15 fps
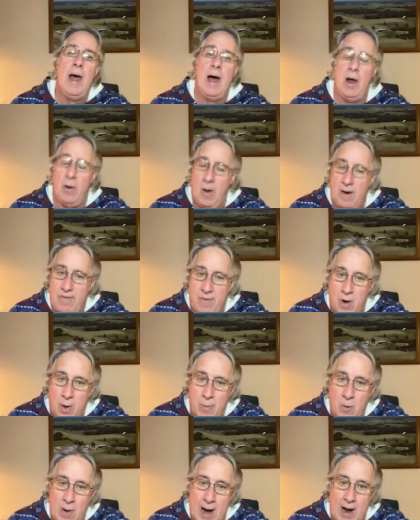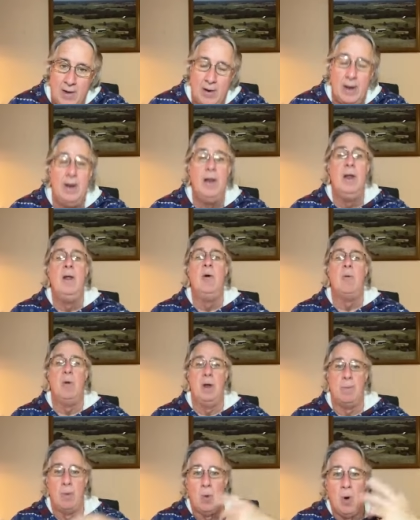How do I farm around it?
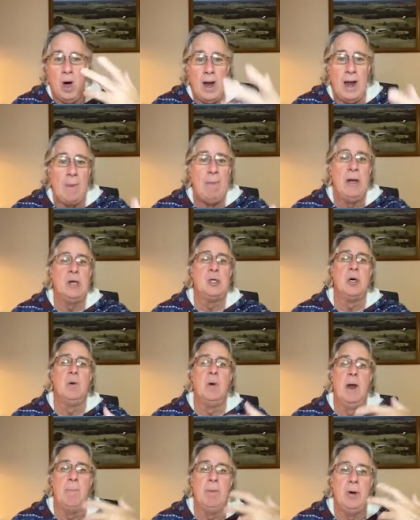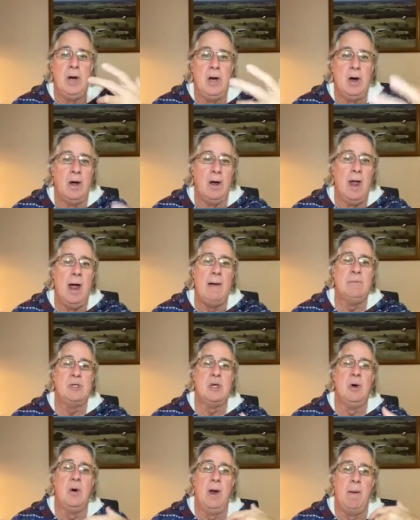Well, number one, I make sure when I'm putting on
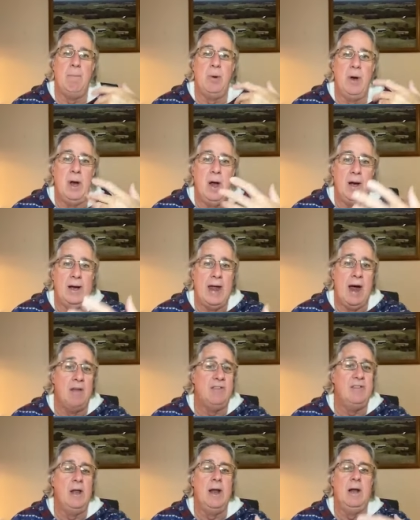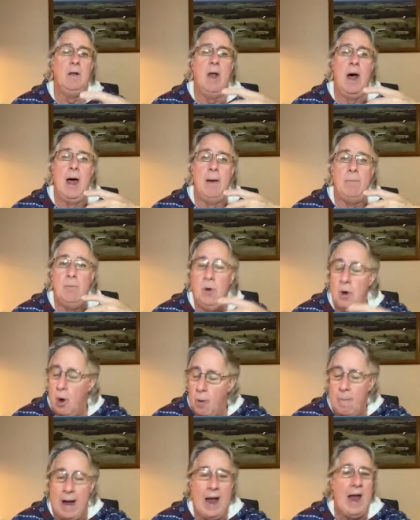limestone, I'm putting on calcitic lime,
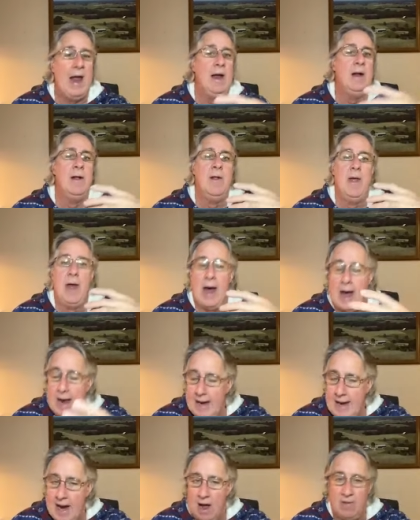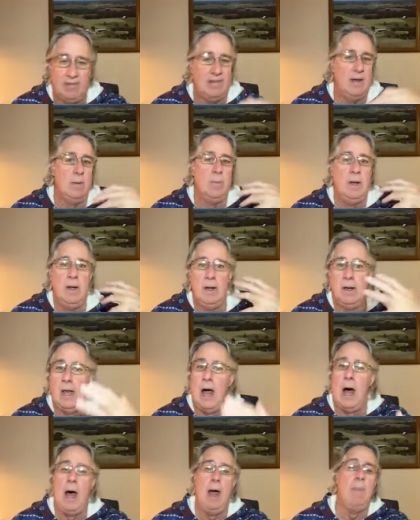no mag, high calcium
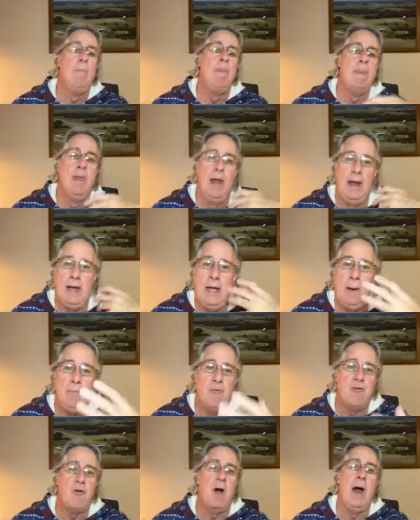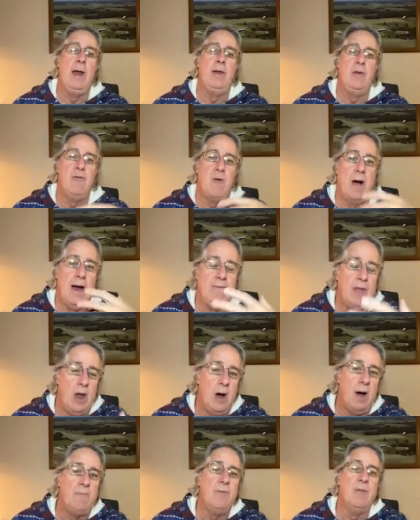lime, and keep trying to drive
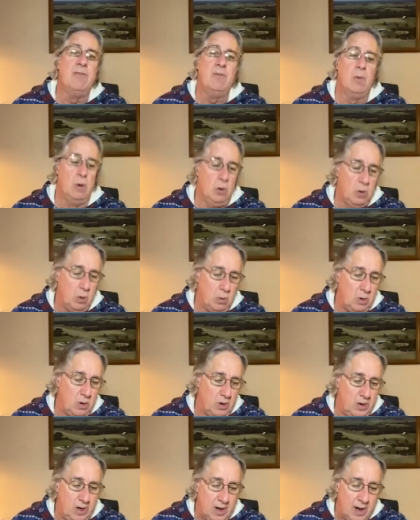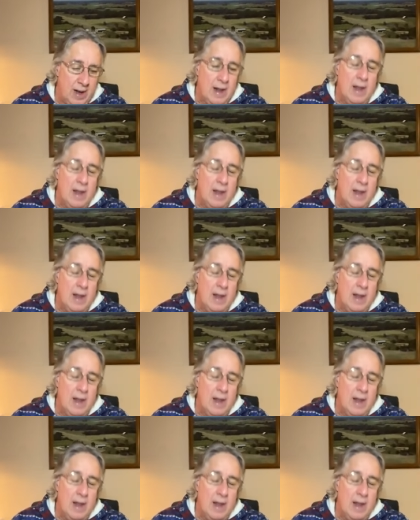that off the soil colloid.